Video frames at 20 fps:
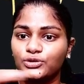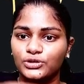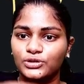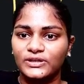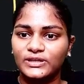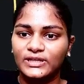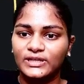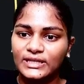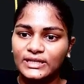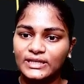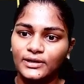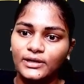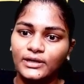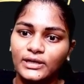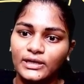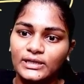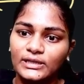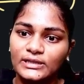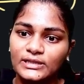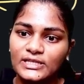here
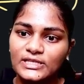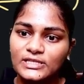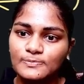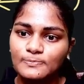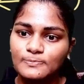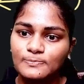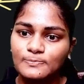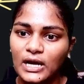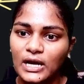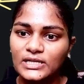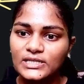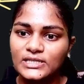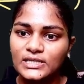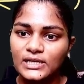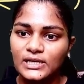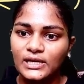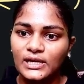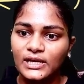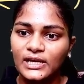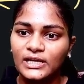in this part,
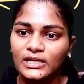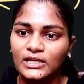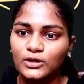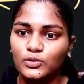it